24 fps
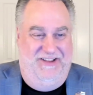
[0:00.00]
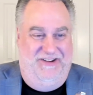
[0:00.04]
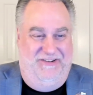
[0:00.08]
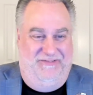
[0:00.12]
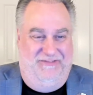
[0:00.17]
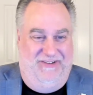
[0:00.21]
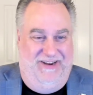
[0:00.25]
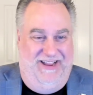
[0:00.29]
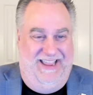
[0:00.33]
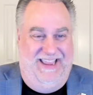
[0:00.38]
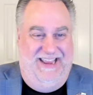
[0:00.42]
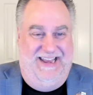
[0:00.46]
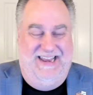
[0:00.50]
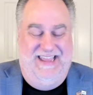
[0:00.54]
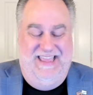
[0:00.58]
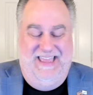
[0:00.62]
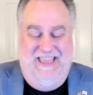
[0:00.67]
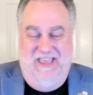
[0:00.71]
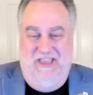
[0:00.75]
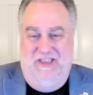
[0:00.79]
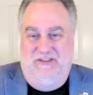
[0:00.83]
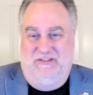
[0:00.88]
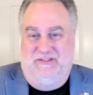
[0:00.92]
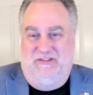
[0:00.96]
Right?
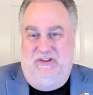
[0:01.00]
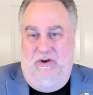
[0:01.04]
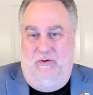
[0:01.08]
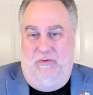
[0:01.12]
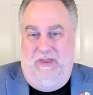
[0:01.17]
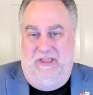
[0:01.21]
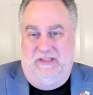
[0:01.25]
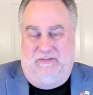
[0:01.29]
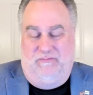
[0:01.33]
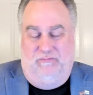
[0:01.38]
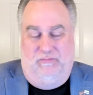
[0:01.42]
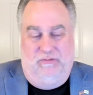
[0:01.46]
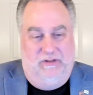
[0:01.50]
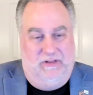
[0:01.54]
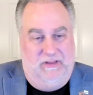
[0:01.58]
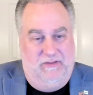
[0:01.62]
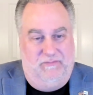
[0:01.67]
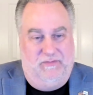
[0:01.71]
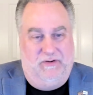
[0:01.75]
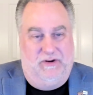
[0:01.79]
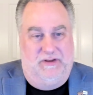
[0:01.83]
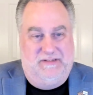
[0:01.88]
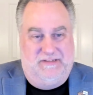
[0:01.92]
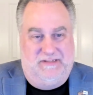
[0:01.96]
So it's really
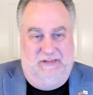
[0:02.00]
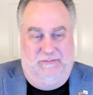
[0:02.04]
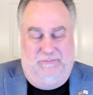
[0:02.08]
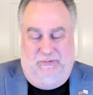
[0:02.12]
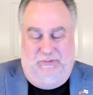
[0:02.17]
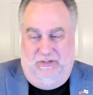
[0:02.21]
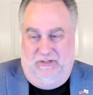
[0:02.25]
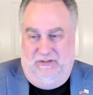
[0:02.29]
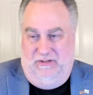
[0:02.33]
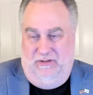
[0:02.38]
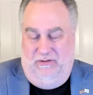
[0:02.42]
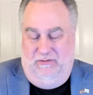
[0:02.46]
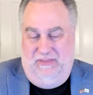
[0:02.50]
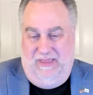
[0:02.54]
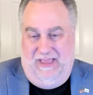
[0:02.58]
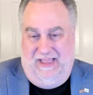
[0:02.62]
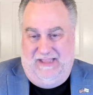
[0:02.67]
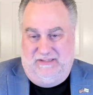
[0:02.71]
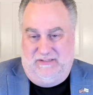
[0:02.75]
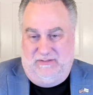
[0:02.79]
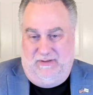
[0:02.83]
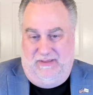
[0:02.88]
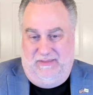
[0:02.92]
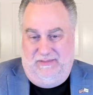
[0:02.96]
very simple to do
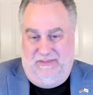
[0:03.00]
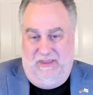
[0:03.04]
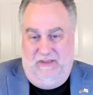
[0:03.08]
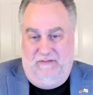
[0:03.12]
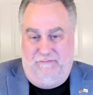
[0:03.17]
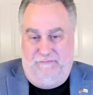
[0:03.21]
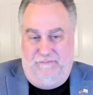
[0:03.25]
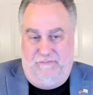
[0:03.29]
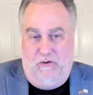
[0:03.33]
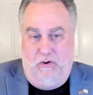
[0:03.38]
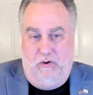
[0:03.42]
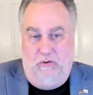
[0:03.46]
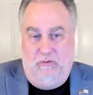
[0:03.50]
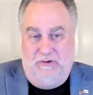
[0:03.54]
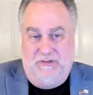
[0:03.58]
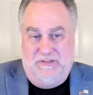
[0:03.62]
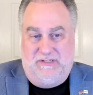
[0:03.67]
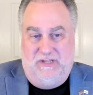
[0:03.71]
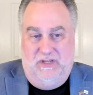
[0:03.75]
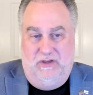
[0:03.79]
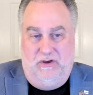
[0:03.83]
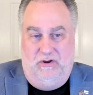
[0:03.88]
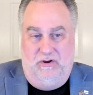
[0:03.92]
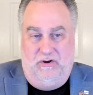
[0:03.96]
that. So I think
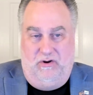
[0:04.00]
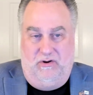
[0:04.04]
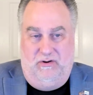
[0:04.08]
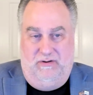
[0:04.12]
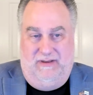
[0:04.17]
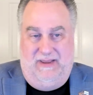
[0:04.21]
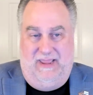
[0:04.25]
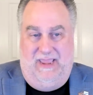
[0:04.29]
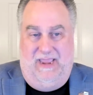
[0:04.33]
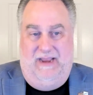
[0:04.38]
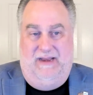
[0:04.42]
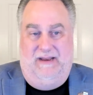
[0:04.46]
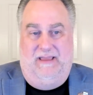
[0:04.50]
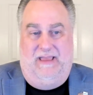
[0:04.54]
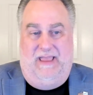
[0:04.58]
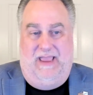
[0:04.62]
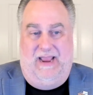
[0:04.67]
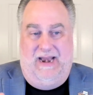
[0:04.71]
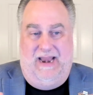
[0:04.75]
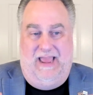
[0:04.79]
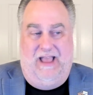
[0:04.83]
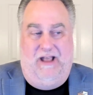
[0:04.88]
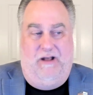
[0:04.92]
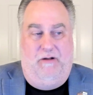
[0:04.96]
focusing on your data and
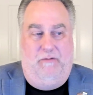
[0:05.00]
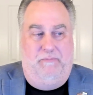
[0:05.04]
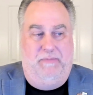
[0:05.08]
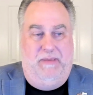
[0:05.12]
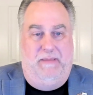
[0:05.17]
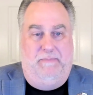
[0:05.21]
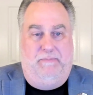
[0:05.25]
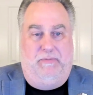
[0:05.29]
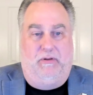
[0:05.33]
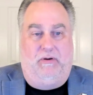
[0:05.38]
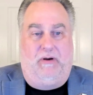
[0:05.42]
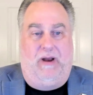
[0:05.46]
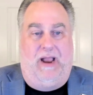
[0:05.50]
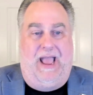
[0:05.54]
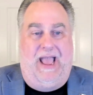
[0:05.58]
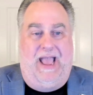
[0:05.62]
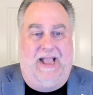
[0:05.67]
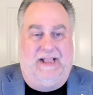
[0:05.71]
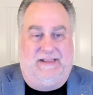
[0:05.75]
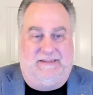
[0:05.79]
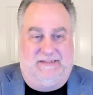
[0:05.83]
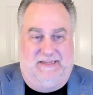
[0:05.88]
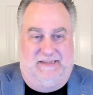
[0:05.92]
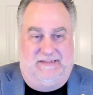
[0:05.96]
how people are
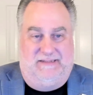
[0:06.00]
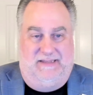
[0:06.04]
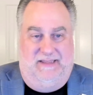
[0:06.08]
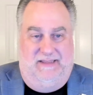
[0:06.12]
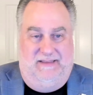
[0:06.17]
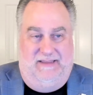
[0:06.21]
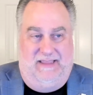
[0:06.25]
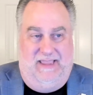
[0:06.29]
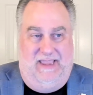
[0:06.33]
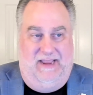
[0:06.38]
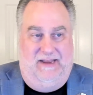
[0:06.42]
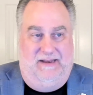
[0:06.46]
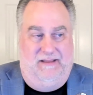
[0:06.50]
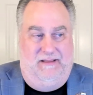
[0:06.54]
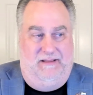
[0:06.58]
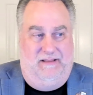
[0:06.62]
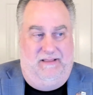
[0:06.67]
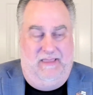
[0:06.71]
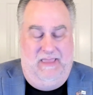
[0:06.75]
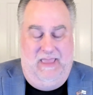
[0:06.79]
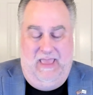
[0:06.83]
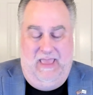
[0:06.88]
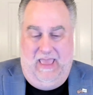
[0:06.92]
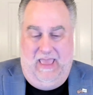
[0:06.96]
accessing data
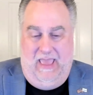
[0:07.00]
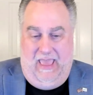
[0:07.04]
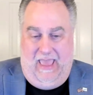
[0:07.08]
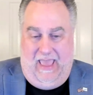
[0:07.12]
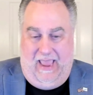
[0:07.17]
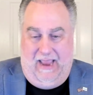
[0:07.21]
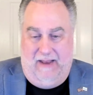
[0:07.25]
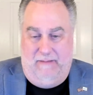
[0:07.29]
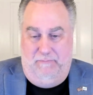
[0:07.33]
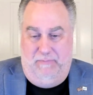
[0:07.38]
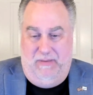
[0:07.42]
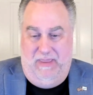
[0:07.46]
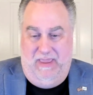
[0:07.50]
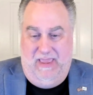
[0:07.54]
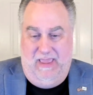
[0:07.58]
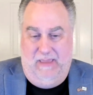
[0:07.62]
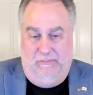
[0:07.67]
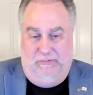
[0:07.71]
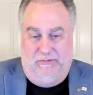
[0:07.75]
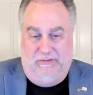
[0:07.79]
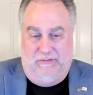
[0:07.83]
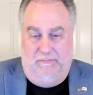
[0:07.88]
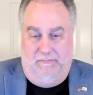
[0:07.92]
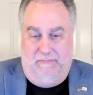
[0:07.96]
and being
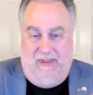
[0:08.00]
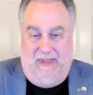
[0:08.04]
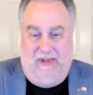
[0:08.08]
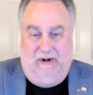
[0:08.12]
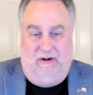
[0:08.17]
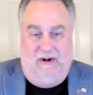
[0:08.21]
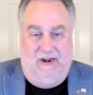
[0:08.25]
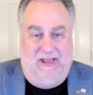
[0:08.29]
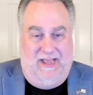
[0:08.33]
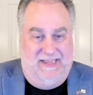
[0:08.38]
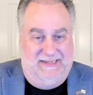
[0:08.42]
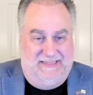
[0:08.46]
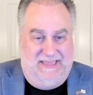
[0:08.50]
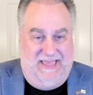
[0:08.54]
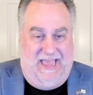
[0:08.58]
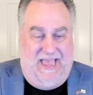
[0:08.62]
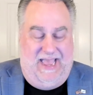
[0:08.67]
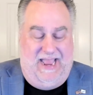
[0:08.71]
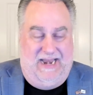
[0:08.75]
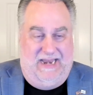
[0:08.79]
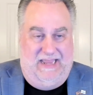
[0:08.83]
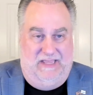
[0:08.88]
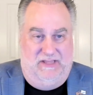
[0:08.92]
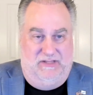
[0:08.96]
able to modernize
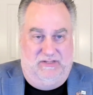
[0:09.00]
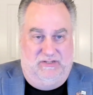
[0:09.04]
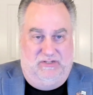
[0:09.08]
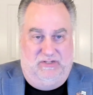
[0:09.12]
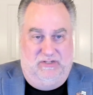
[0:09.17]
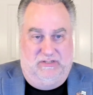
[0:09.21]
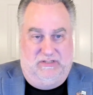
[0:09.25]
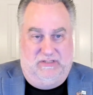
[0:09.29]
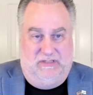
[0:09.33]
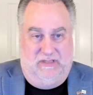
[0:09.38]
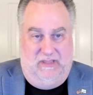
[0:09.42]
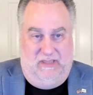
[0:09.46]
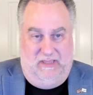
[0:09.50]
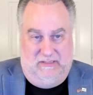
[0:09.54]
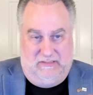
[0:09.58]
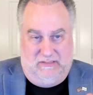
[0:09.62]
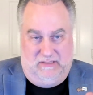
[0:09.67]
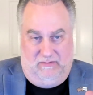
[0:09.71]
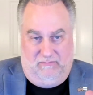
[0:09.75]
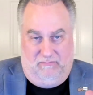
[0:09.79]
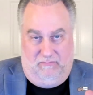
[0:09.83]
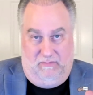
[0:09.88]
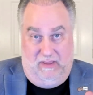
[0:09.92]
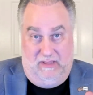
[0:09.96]
that is just it's
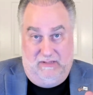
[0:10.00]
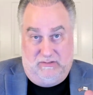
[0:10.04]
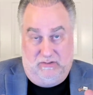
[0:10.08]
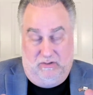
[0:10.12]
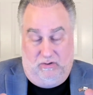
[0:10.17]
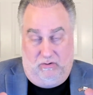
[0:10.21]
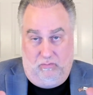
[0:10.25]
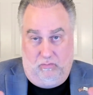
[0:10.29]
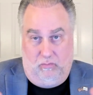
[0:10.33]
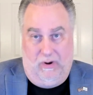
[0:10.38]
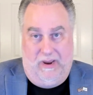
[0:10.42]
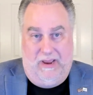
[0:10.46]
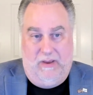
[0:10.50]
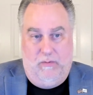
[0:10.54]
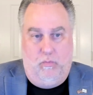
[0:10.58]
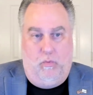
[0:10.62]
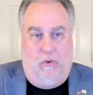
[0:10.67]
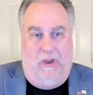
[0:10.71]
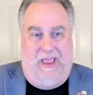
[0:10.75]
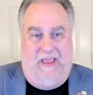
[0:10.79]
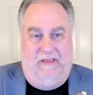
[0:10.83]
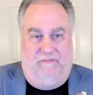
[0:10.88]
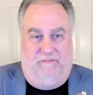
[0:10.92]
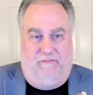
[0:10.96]
a great
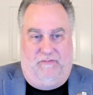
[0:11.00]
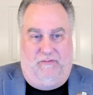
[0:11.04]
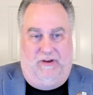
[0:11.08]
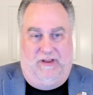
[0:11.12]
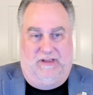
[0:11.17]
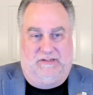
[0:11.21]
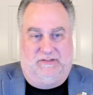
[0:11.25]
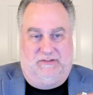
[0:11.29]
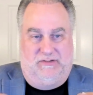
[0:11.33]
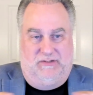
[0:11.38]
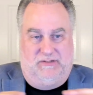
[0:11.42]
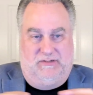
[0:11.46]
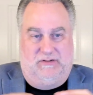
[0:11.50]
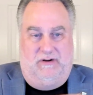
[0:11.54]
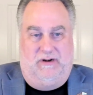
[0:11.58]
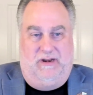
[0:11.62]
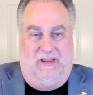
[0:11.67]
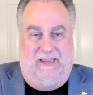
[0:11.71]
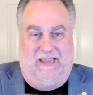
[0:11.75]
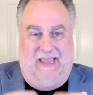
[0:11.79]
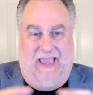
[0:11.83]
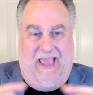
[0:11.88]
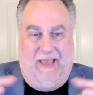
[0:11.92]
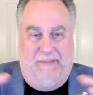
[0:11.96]
way for us to start
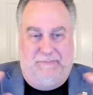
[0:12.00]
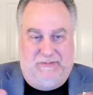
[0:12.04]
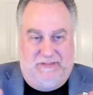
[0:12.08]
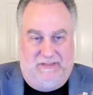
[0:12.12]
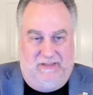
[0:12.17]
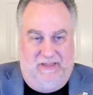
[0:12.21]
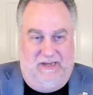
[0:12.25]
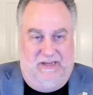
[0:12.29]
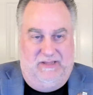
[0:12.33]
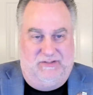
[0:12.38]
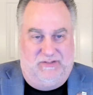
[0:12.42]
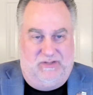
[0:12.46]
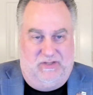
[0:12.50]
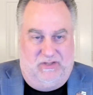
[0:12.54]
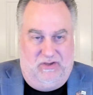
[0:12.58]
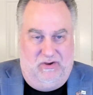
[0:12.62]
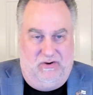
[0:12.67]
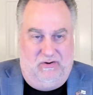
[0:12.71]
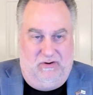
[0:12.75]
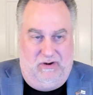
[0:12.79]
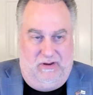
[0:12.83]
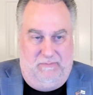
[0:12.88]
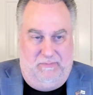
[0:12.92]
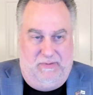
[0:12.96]
encapsulating
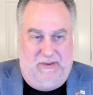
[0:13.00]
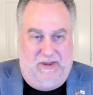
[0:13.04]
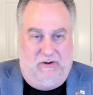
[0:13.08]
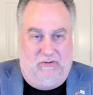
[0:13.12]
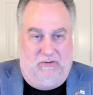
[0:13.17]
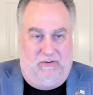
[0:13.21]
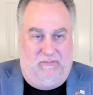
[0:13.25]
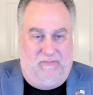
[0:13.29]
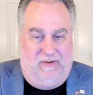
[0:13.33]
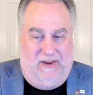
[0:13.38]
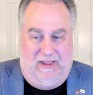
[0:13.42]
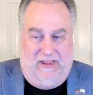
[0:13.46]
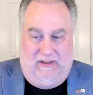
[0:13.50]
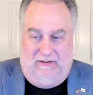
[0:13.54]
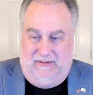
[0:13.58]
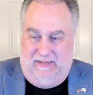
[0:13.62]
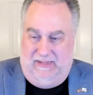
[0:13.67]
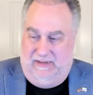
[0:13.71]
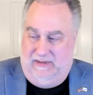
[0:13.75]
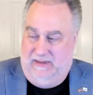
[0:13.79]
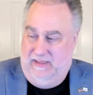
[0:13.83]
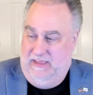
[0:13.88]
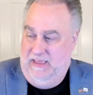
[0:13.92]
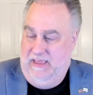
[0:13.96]
security better around
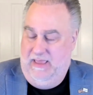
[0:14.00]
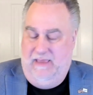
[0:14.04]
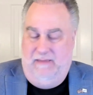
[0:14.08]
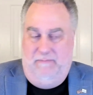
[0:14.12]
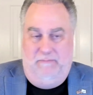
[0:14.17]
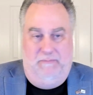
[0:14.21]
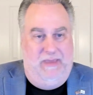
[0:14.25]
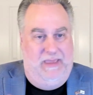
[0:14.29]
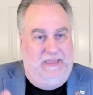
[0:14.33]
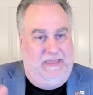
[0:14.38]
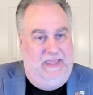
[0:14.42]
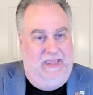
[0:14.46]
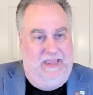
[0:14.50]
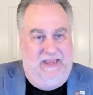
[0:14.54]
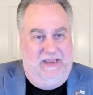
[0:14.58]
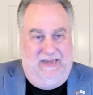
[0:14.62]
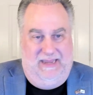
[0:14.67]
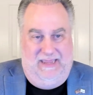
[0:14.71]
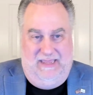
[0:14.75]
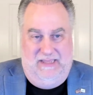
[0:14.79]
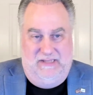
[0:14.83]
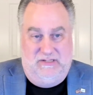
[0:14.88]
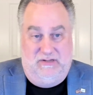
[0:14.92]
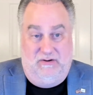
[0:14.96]
it, making it
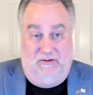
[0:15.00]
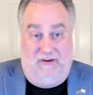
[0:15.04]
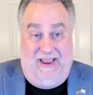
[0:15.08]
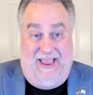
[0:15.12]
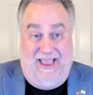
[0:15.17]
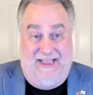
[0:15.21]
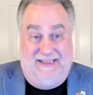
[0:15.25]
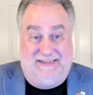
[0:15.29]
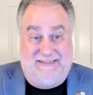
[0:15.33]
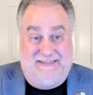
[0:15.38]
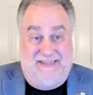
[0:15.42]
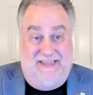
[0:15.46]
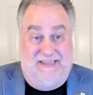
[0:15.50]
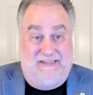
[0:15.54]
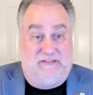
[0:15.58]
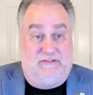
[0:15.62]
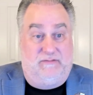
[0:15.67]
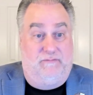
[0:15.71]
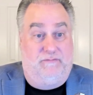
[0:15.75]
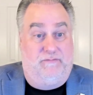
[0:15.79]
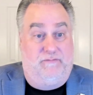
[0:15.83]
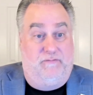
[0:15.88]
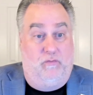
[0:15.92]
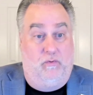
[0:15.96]
easier access
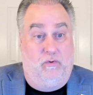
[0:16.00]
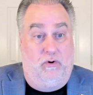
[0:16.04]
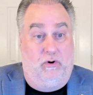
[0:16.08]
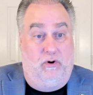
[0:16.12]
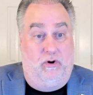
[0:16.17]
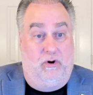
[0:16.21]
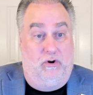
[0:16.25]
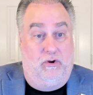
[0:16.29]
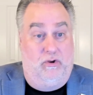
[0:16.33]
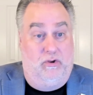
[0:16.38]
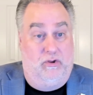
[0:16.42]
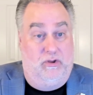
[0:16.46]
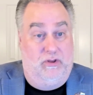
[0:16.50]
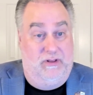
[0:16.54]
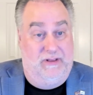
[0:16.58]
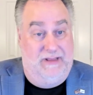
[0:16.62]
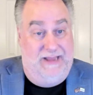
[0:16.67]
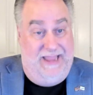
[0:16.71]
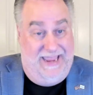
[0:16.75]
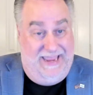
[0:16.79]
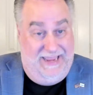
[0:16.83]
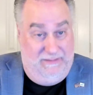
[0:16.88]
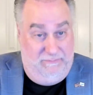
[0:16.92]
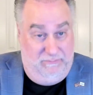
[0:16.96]
for
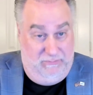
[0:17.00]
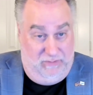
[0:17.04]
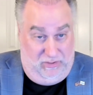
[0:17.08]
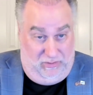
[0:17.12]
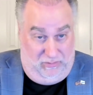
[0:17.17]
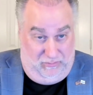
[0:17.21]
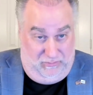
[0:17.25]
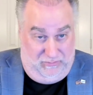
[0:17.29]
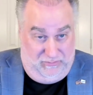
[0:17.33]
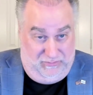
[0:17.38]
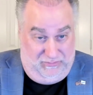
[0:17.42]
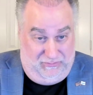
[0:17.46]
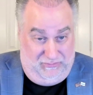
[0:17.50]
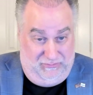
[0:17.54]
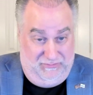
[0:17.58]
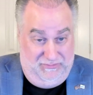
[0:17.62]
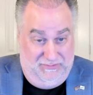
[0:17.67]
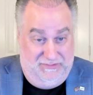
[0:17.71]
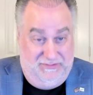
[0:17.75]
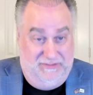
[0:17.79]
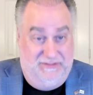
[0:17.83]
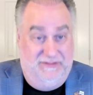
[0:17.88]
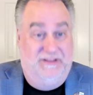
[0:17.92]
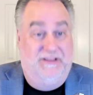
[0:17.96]
named
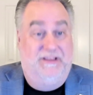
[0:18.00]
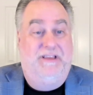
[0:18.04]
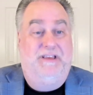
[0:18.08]
users.